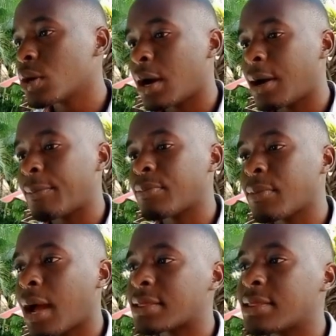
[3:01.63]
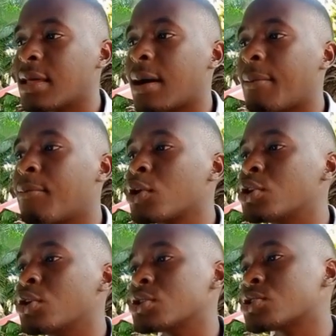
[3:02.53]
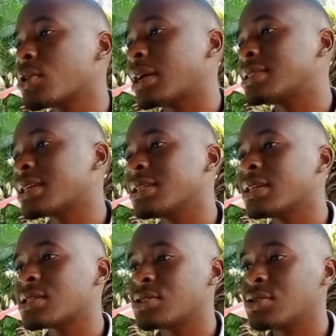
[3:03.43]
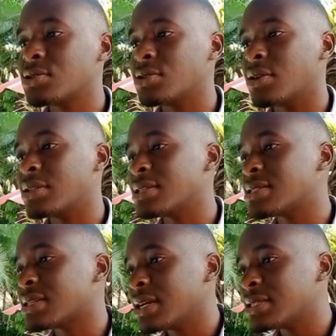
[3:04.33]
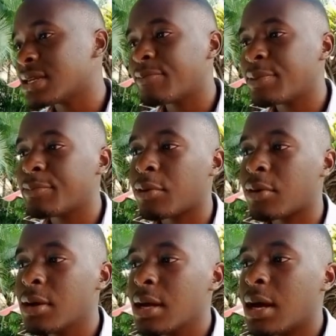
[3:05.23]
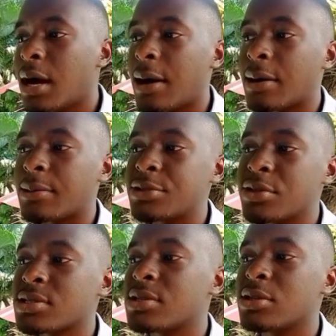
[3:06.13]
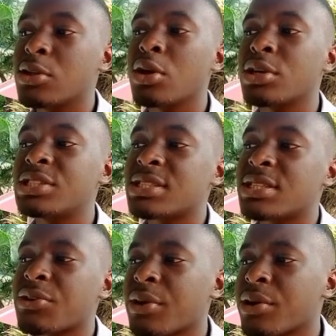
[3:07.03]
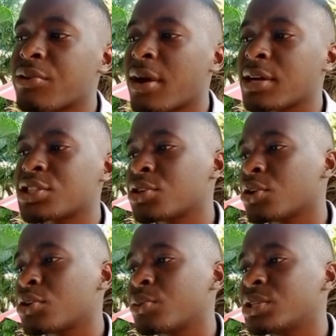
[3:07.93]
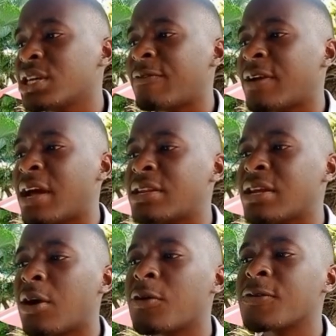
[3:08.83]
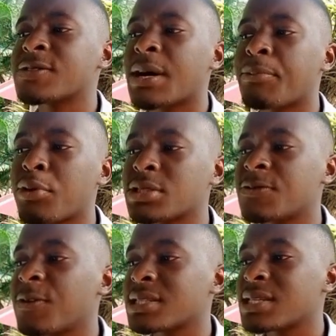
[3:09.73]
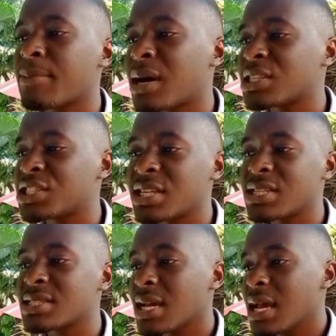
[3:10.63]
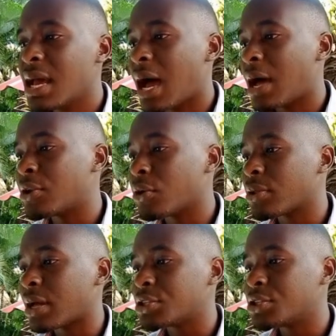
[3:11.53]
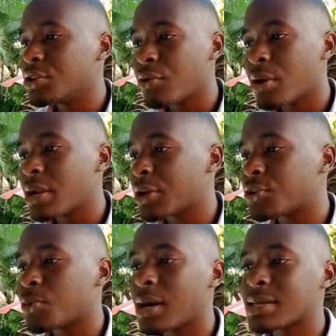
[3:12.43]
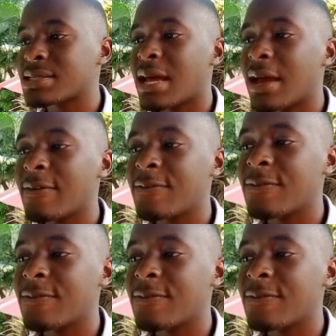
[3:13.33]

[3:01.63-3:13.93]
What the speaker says: at the models or the techniques used on this site, some people use logistic regression, which have an idea of support vector machines and all that, neural networks, naive